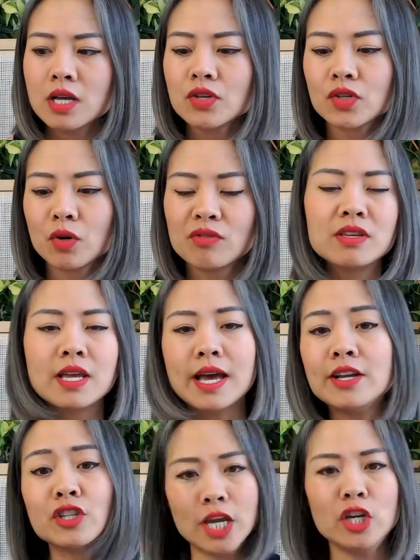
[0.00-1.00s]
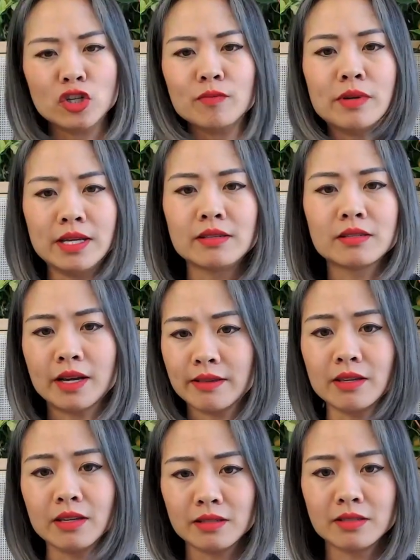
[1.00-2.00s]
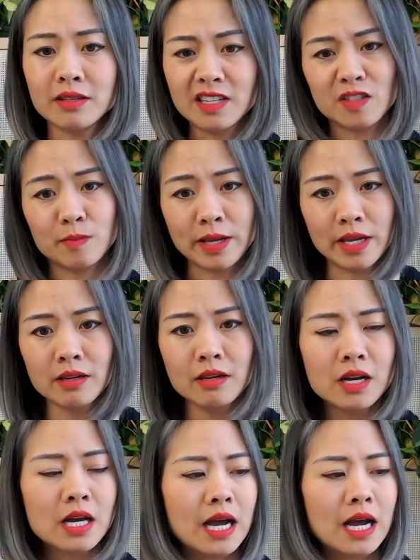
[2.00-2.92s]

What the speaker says: So the education piece, I think, is big.